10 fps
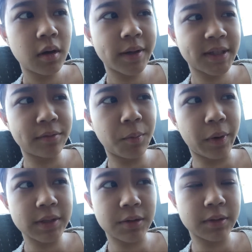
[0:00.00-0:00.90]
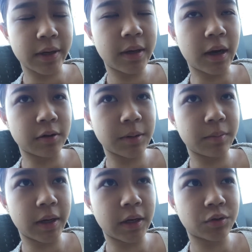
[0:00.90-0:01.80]
at several points I was like
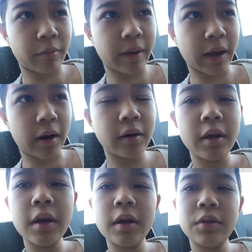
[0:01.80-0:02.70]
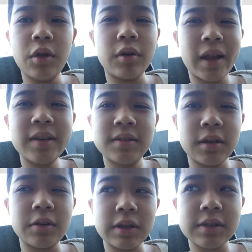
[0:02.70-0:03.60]
contemplating dropping out. Not like
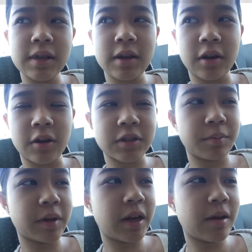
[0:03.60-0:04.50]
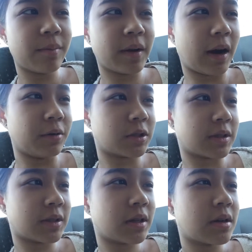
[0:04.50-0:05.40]
seriously contemplating, but I was
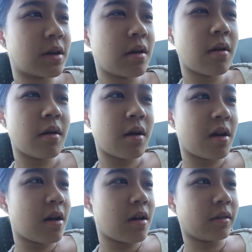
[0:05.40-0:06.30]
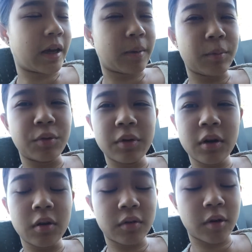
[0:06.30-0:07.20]
just like
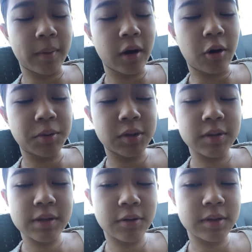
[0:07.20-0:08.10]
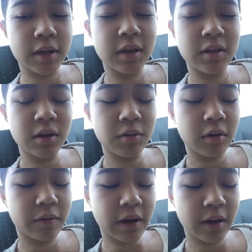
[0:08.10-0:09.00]
mulling over my options. I was like, you know,
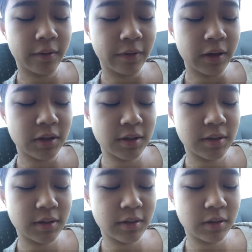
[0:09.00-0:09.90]
if I just